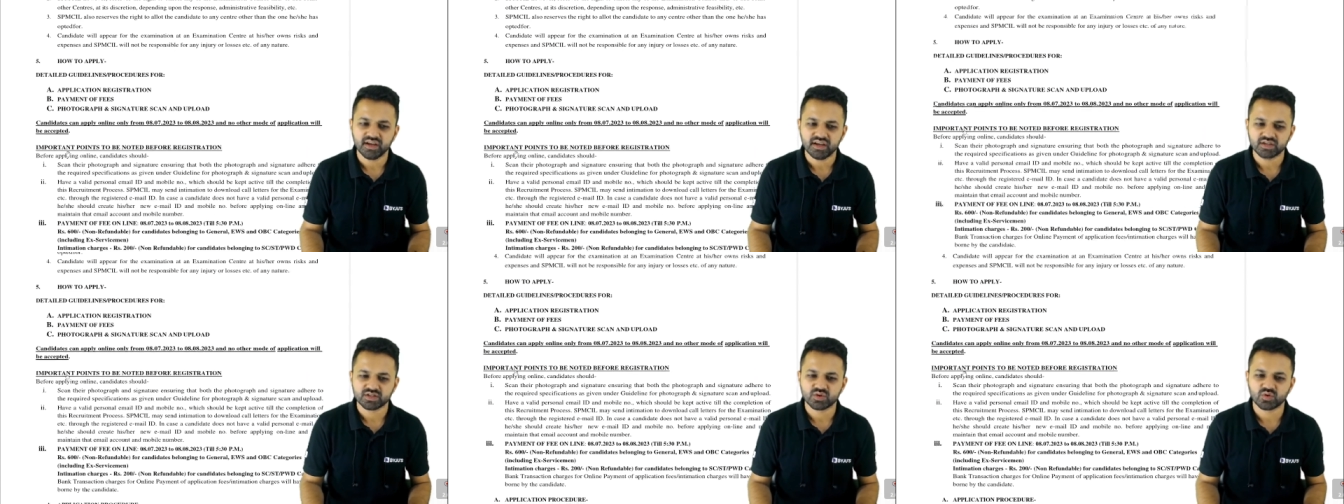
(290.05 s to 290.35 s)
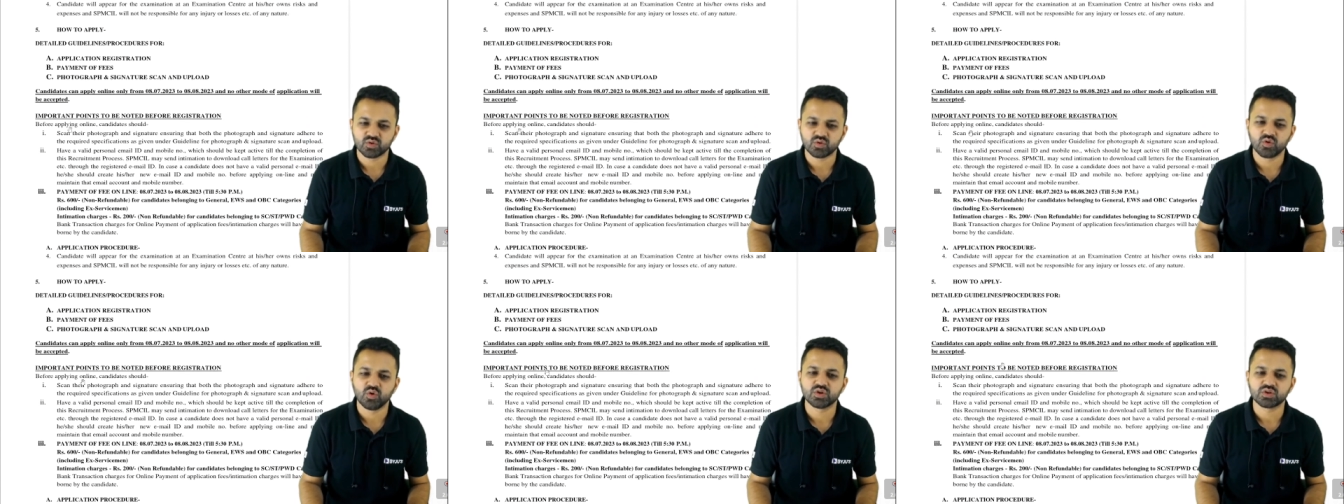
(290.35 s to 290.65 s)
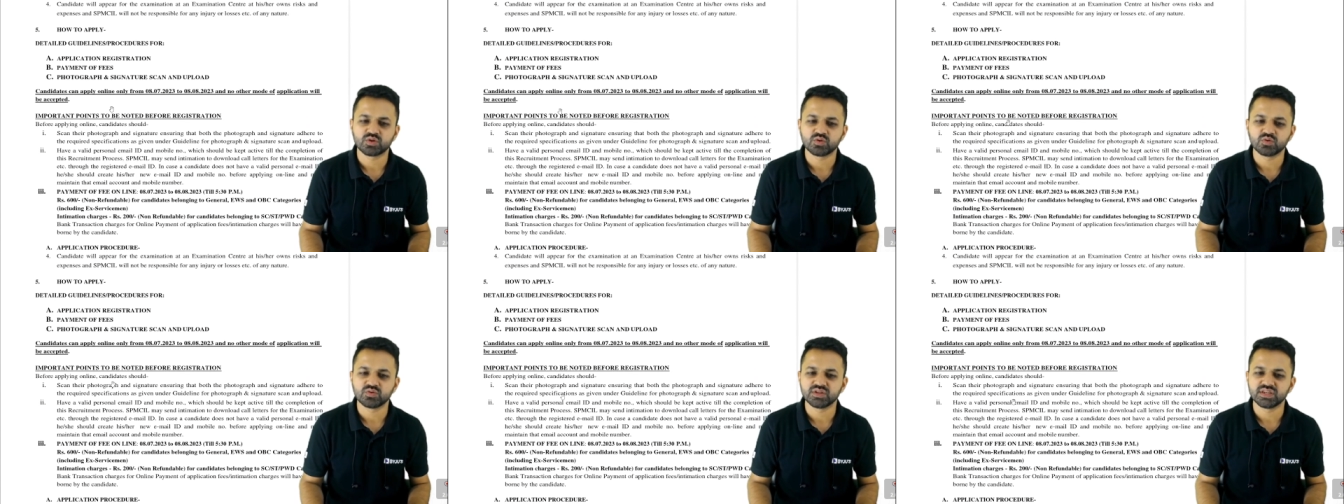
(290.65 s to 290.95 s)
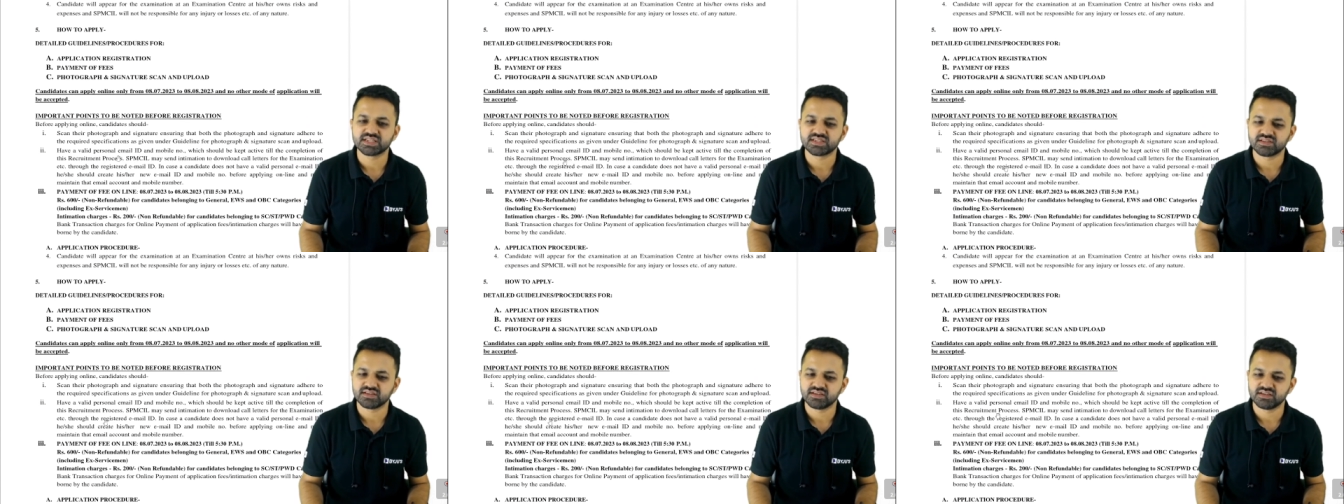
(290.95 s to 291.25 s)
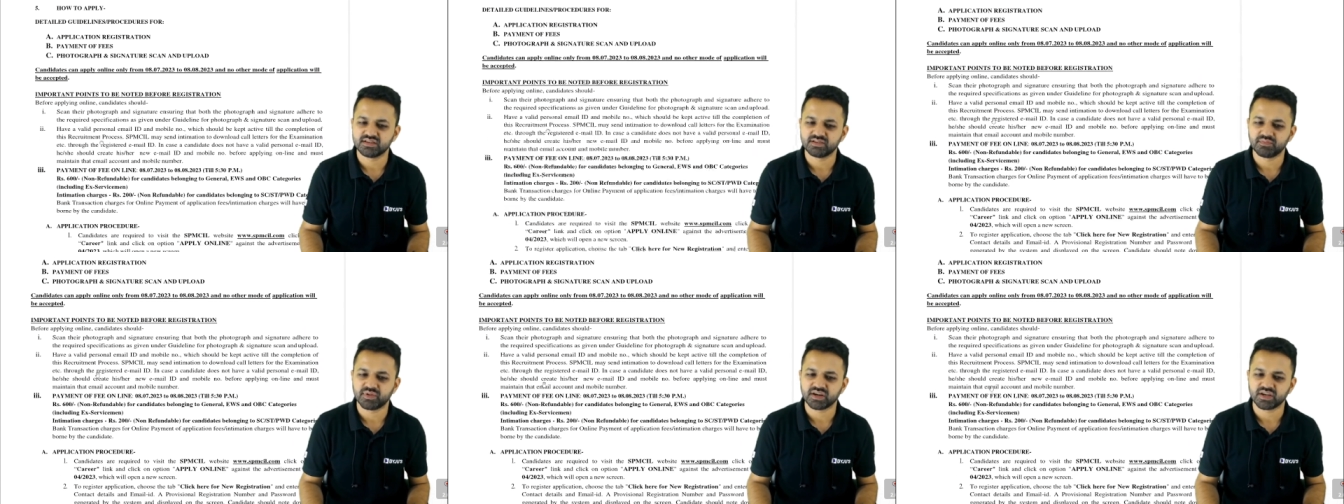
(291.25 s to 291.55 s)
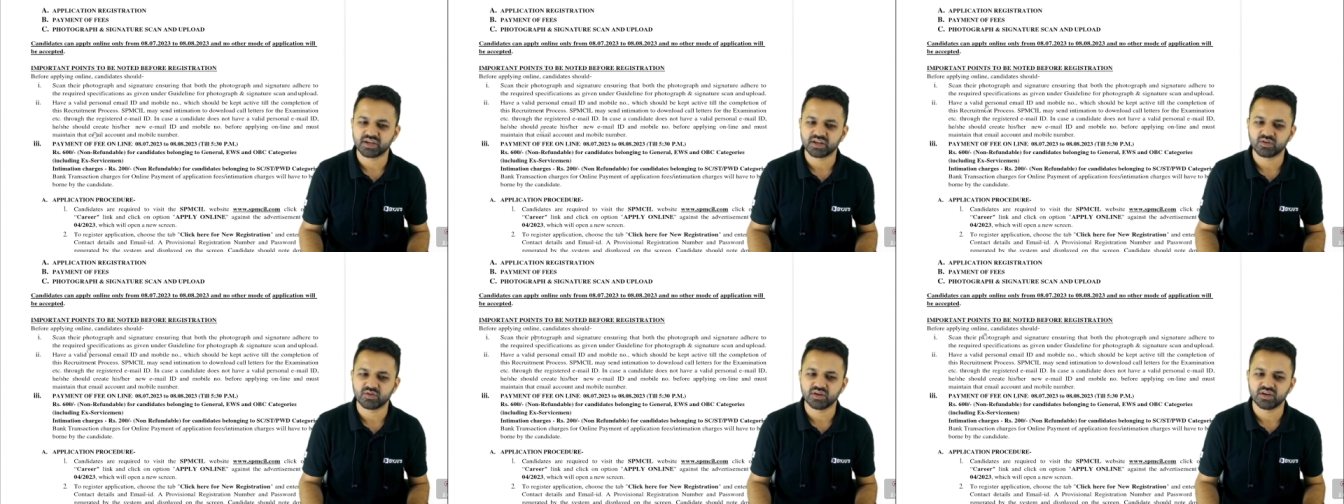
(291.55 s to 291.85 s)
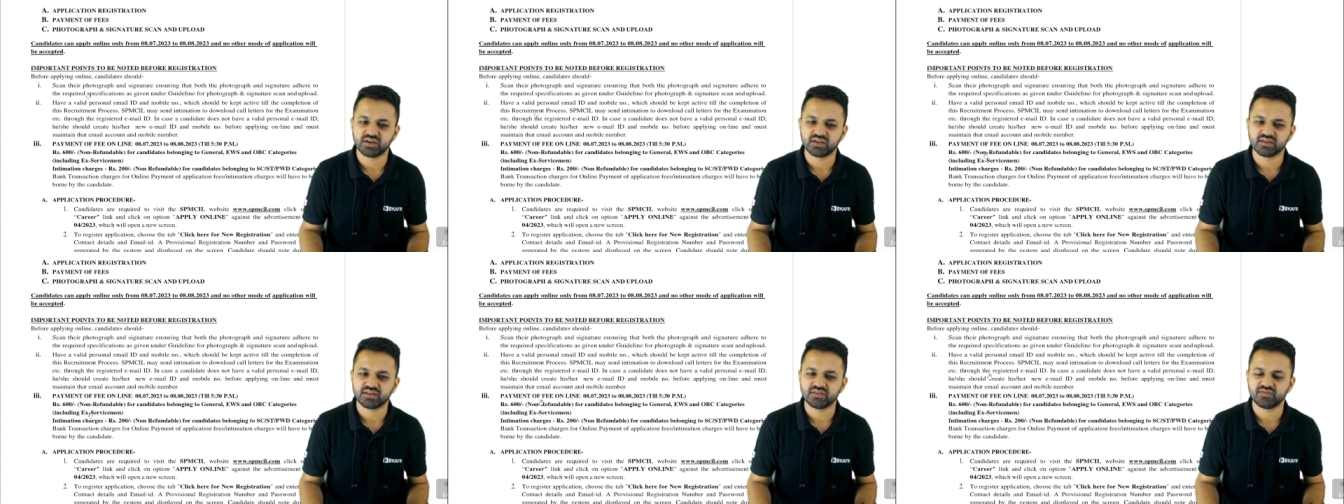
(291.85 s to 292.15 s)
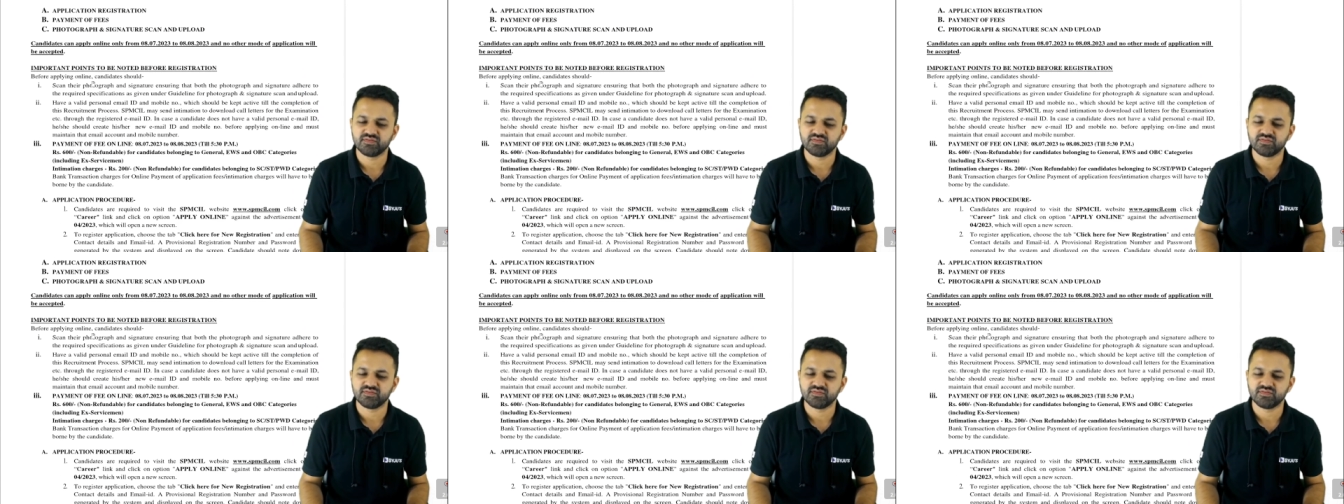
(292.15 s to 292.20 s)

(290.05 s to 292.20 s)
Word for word: So go through this uh, particular